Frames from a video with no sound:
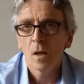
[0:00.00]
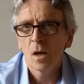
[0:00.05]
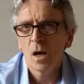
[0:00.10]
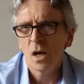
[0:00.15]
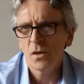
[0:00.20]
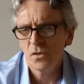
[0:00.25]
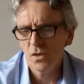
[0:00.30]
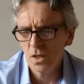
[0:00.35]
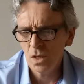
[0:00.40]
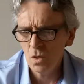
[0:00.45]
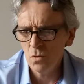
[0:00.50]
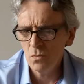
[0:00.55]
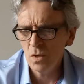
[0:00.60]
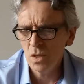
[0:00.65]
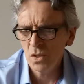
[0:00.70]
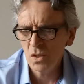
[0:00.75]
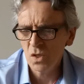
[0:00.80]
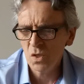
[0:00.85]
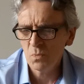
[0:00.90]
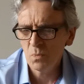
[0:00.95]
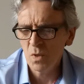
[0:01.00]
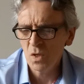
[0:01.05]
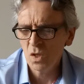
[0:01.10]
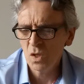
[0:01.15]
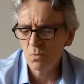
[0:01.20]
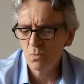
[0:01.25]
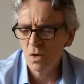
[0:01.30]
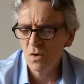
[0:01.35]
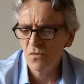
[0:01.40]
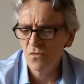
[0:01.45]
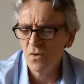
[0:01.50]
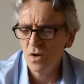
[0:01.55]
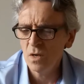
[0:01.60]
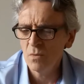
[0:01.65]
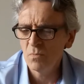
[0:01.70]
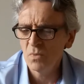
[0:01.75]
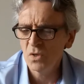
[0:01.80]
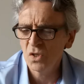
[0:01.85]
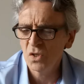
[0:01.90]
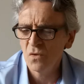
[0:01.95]
"I think you need to speak to my
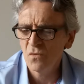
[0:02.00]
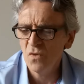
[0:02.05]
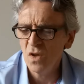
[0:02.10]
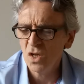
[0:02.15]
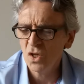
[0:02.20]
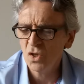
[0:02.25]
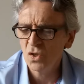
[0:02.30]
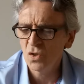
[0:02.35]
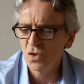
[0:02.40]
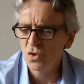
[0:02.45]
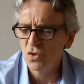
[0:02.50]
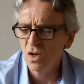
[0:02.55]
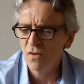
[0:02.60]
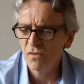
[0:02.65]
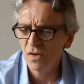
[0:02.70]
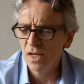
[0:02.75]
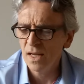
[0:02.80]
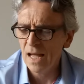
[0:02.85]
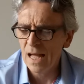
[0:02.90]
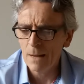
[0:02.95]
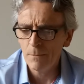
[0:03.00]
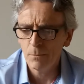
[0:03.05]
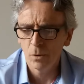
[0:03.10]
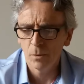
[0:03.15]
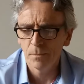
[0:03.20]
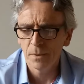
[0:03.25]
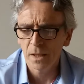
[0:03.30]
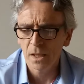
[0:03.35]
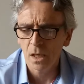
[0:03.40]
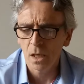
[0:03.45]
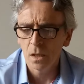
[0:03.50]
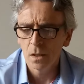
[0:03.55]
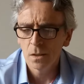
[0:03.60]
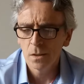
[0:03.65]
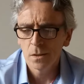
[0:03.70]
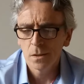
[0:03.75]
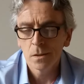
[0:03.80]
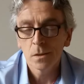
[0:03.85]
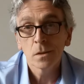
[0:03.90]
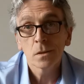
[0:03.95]
friend, Mr. Besh, the travelling apple picker,"
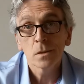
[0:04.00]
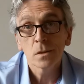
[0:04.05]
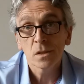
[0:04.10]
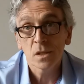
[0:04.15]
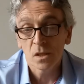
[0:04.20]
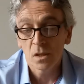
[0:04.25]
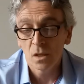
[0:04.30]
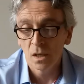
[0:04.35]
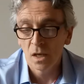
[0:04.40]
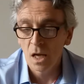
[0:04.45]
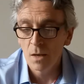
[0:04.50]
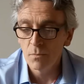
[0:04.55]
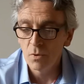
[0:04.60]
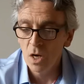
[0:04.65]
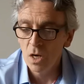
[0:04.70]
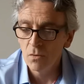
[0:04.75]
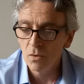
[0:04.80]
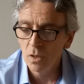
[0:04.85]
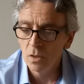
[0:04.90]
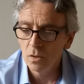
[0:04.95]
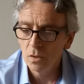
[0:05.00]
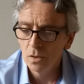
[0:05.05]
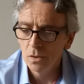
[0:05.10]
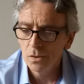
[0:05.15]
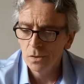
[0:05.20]
said the librarian.